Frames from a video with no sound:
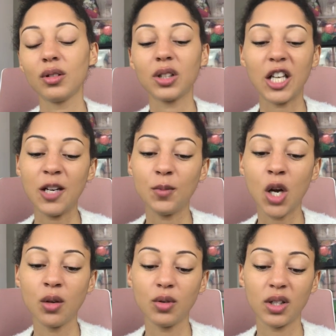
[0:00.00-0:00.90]
keep
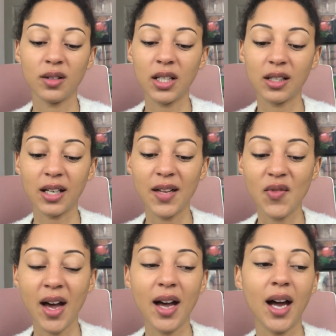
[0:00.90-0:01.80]
notes and things like
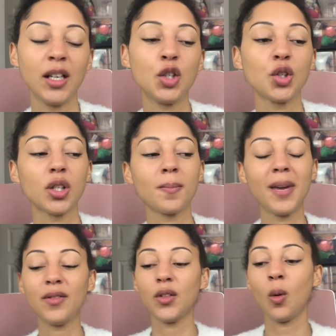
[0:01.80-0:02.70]
that, and it just
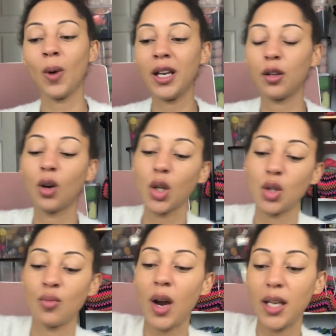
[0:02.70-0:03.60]
meant that when it got
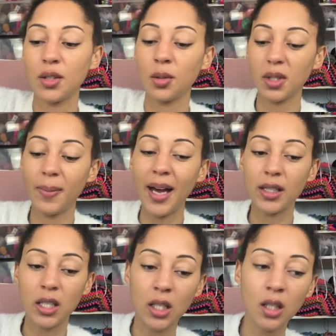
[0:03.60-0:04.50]
to writing up the
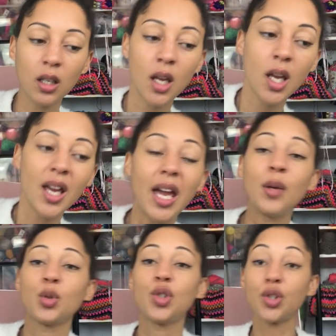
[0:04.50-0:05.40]
pattern, it
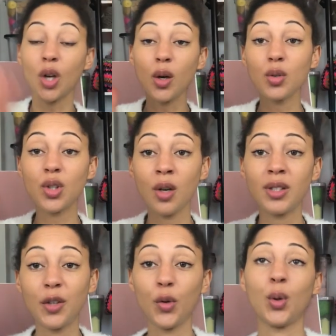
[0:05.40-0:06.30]
was so so
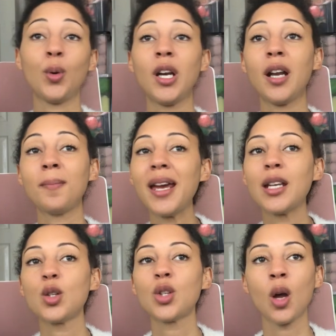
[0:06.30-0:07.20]
difficult, and I'd made
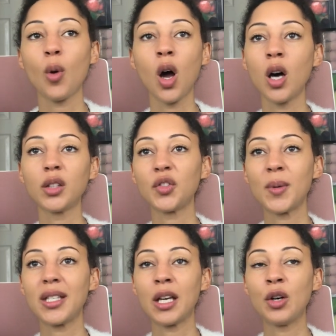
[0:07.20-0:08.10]
it so hard for
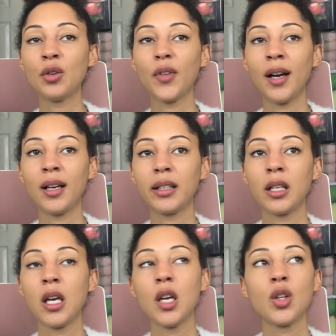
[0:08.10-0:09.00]
myself, and I'd
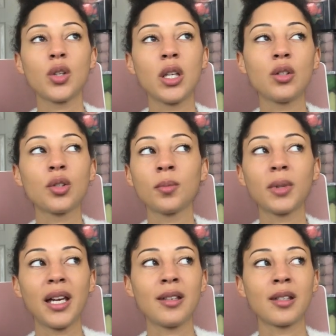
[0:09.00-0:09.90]
in some
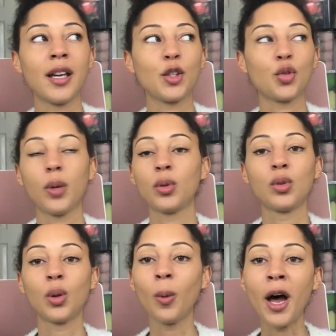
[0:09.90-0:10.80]
cases like
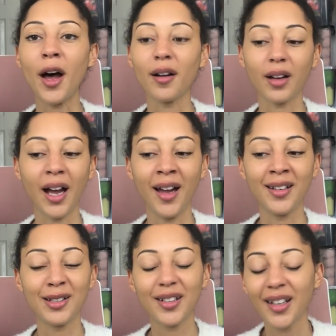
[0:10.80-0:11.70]
tripled the work.
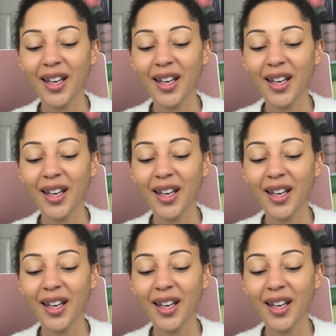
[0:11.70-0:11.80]
And